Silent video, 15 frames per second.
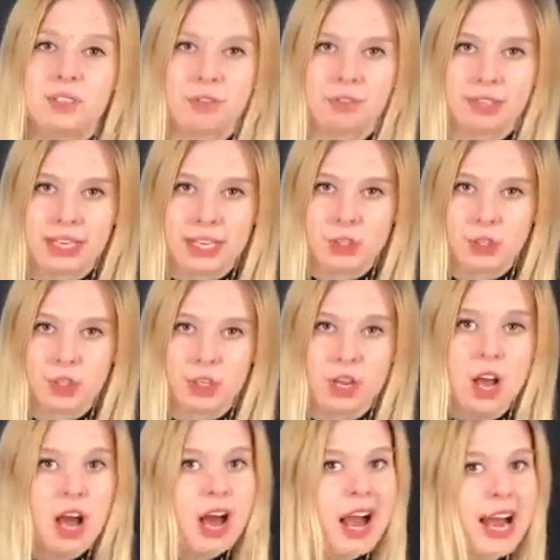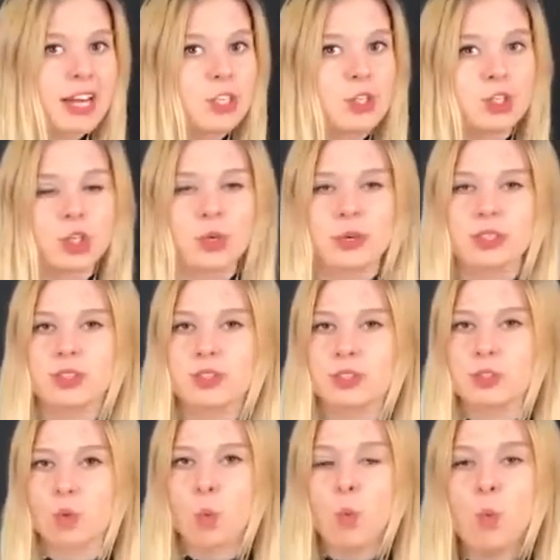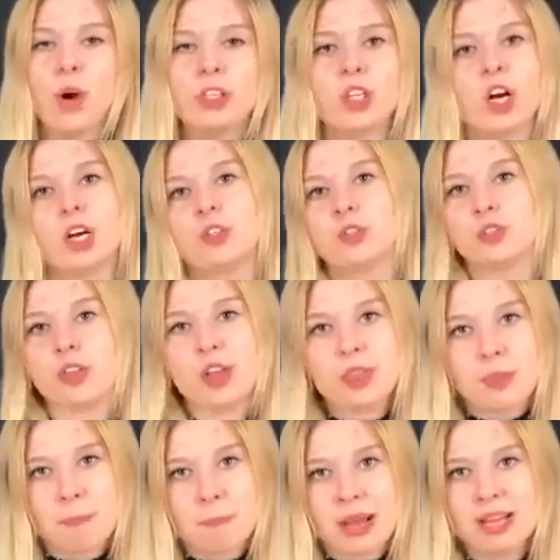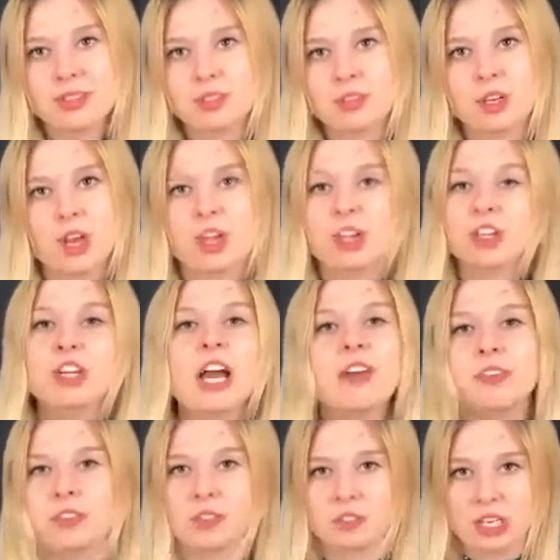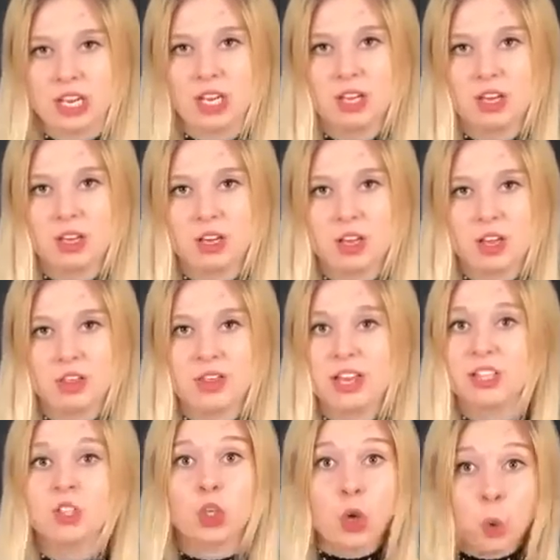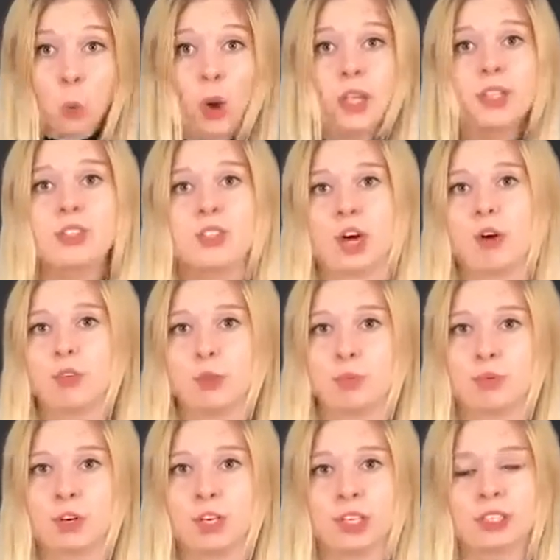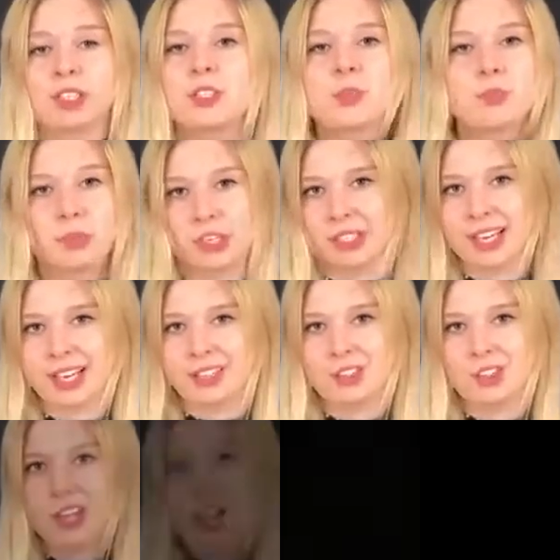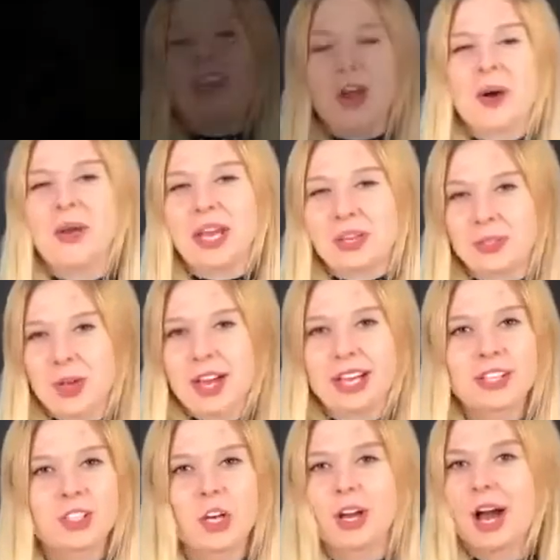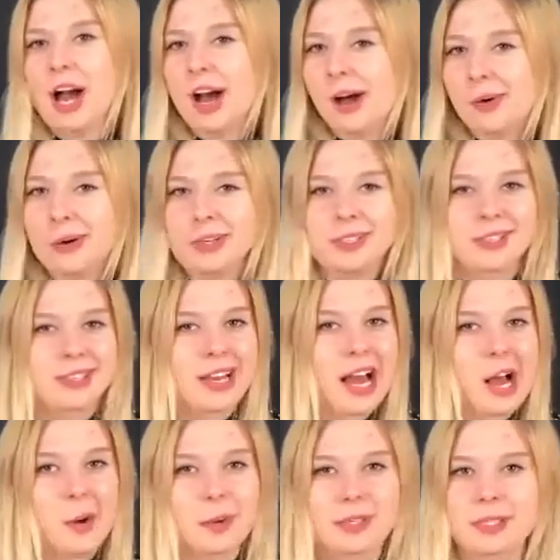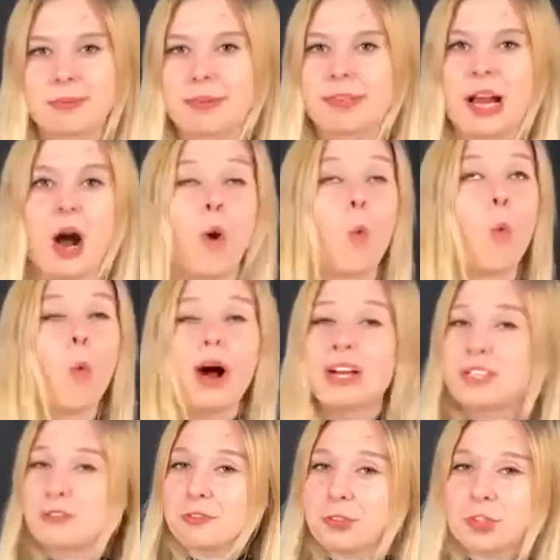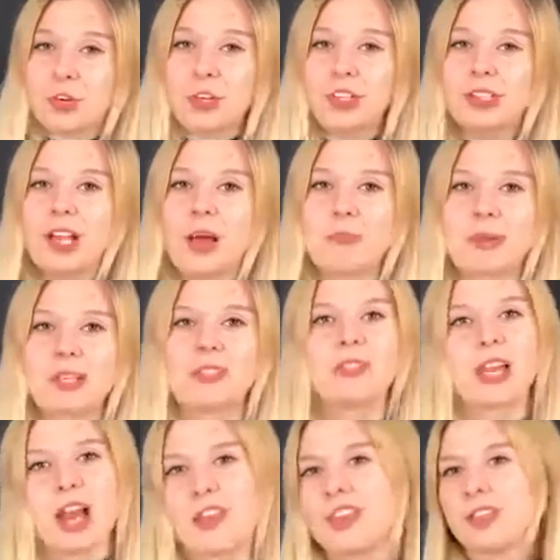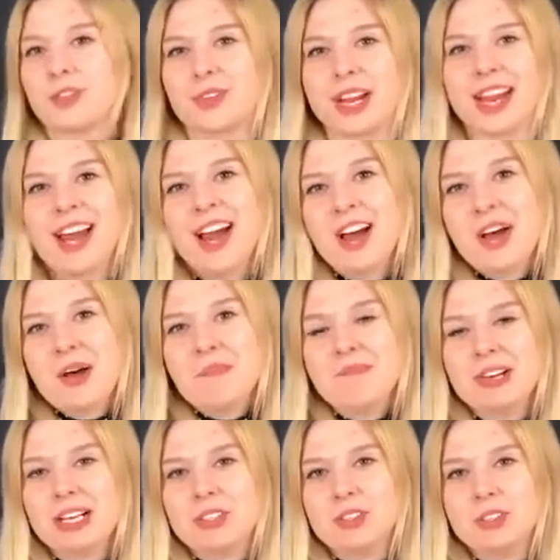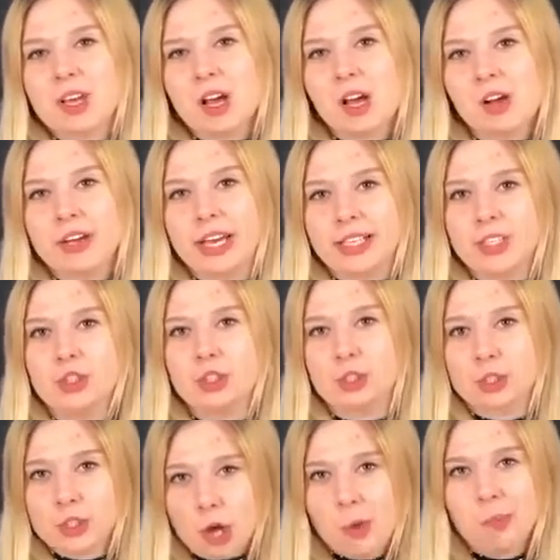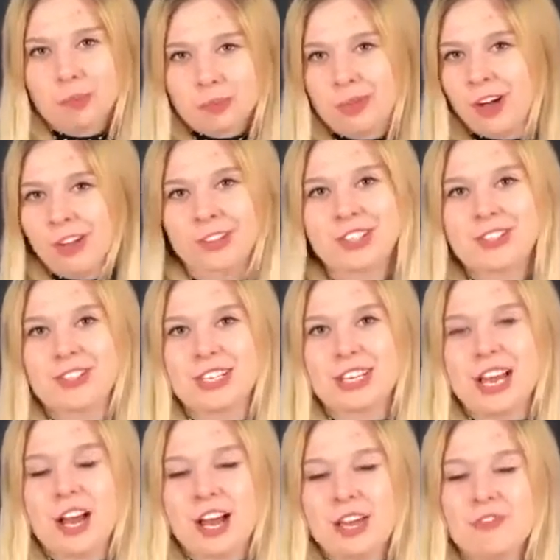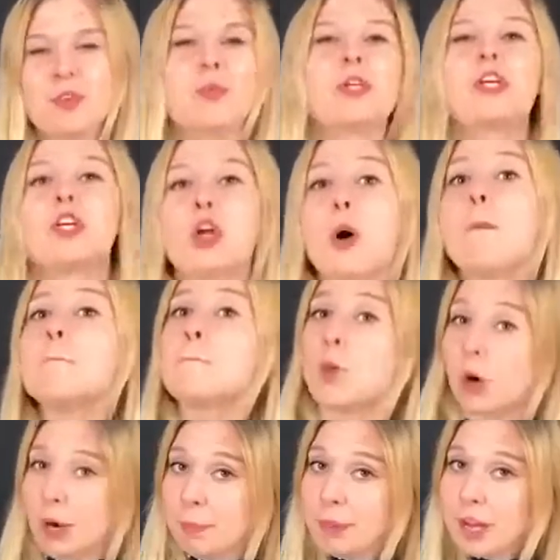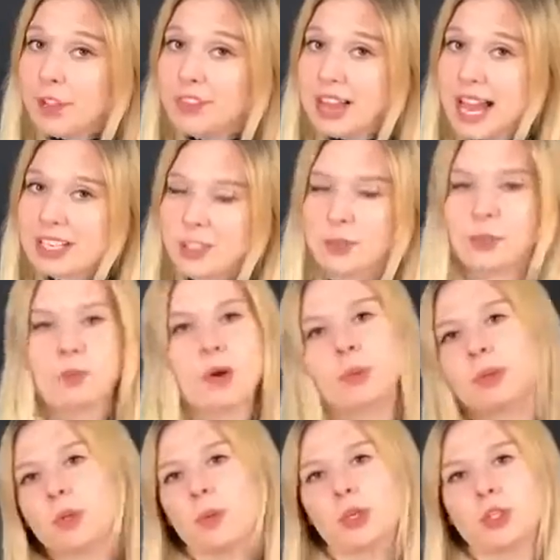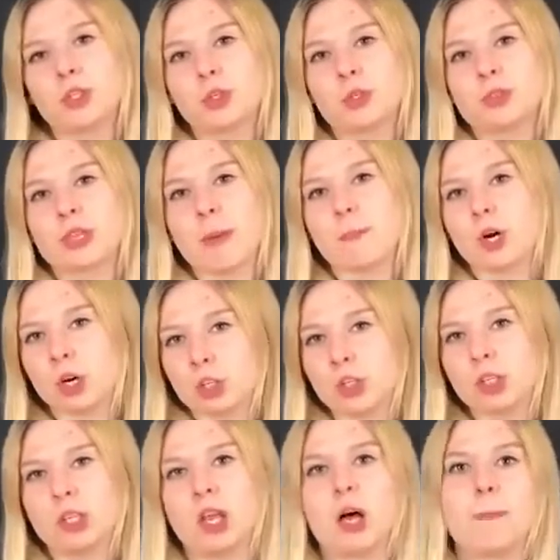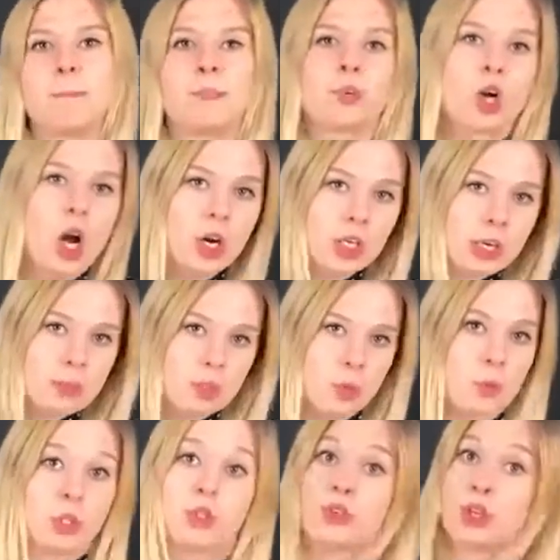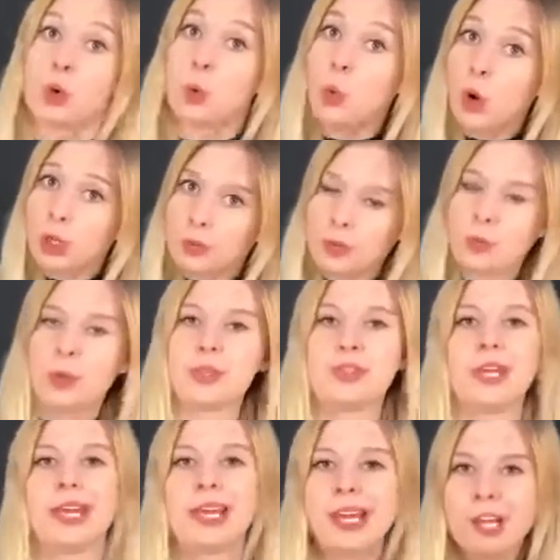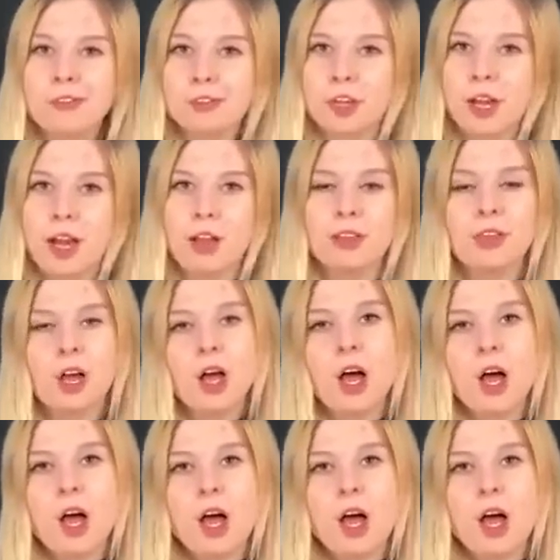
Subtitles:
certification. I assure you, this is 100 the best guarantee that the quality of the product is brilliant. Yeah, okay, so I can talk hours and hours about how wonderful Coral Club is. Yeah, that's right. But okay, let's just stop on this. And if you want to know more about that, if you probably want to do some Coral Club programs, you want to drink water, if you want to take care of your health,